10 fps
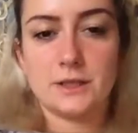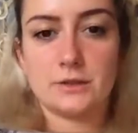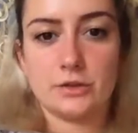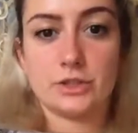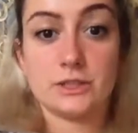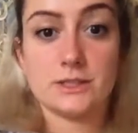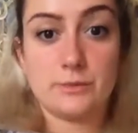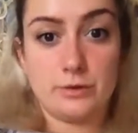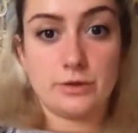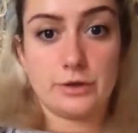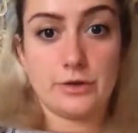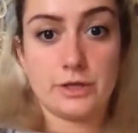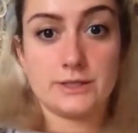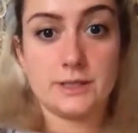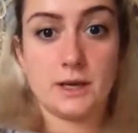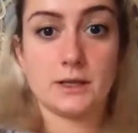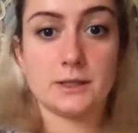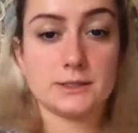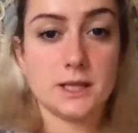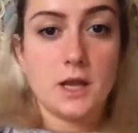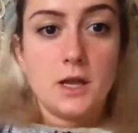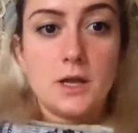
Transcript: interdisciplinary science,